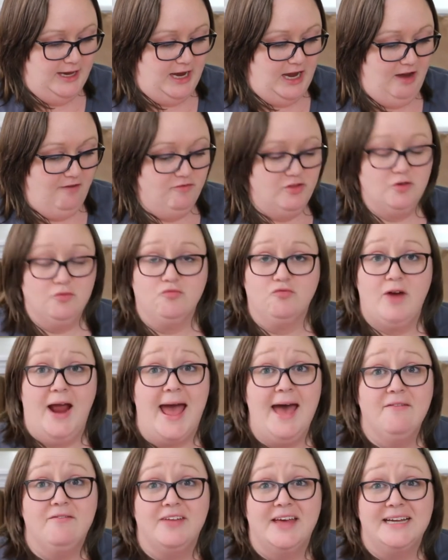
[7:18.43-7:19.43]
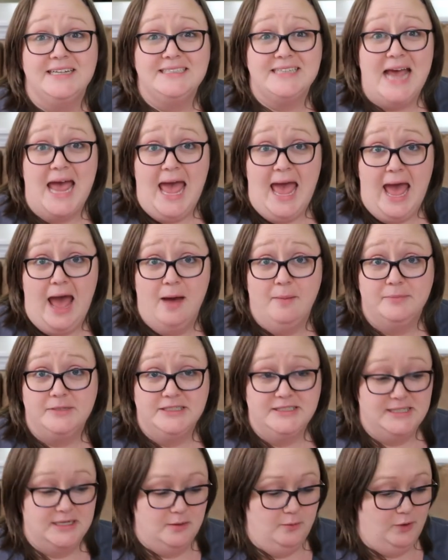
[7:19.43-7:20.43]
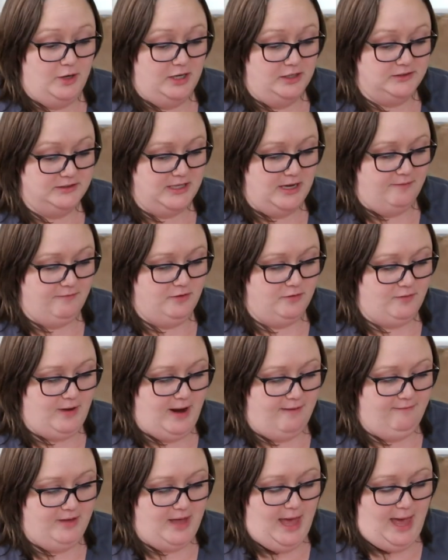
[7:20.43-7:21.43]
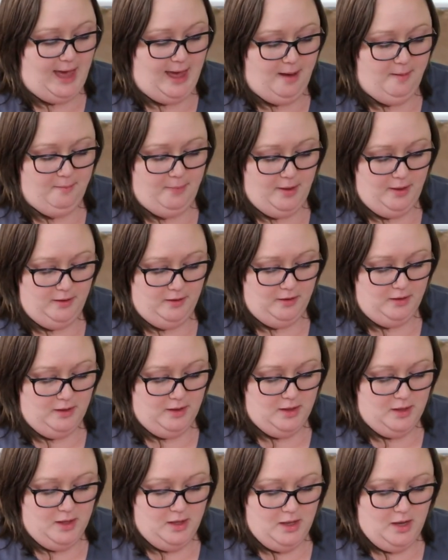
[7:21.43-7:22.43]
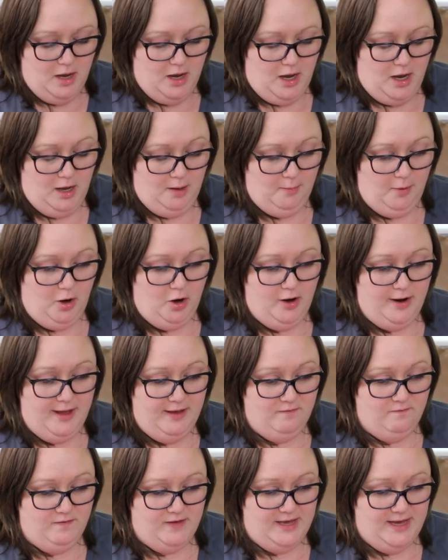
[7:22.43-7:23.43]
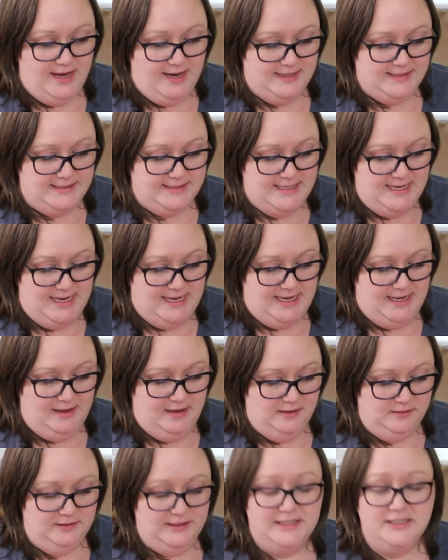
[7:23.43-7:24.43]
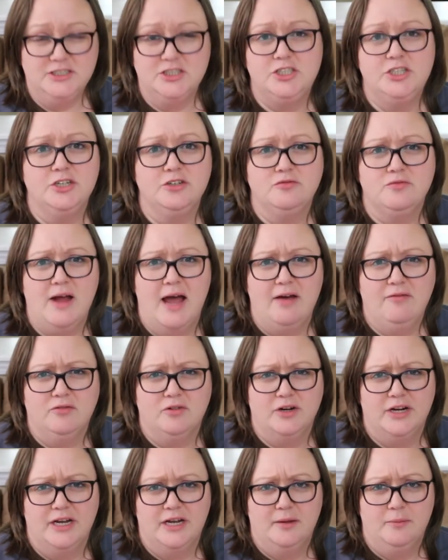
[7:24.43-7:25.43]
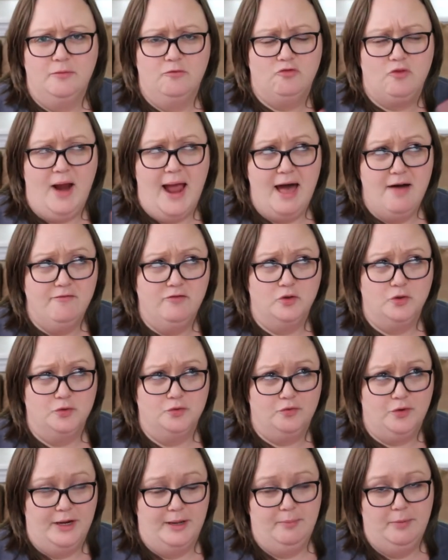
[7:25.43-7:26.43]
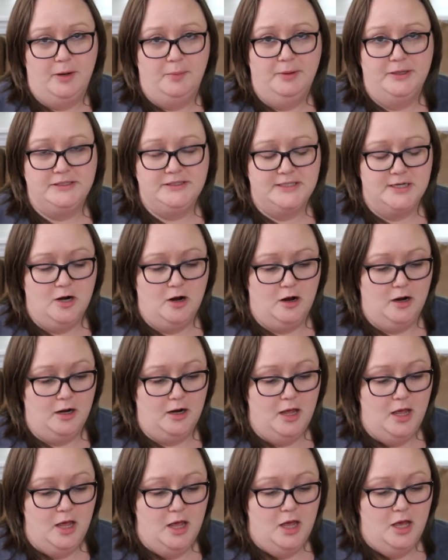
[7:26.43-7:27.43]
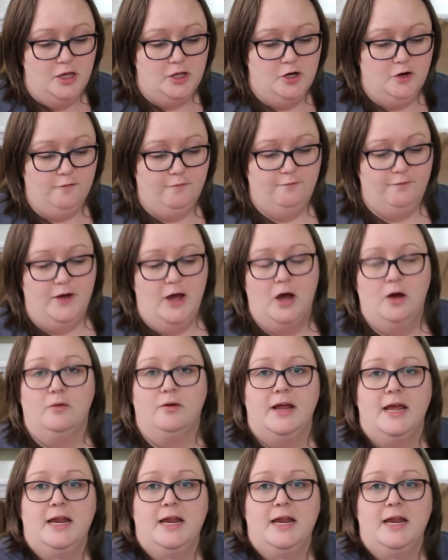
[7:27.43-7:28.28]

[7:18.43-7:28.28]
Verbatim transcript: I have the Ravit app. Does anyone else have the Ravit app? Um, R-A-V-I-T. Links to your Ravelry, Ravelry, but it puts it on your phone.